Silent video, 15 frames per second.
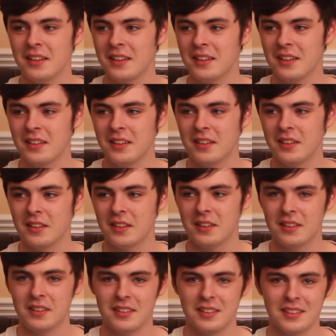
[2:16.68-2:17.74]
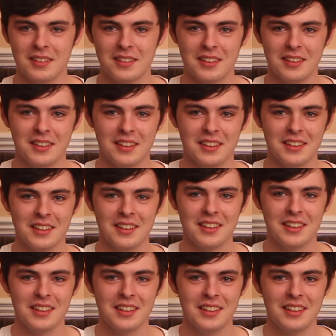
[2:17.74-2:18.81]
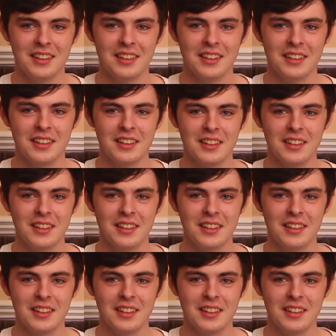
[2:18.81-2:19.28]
[no speech]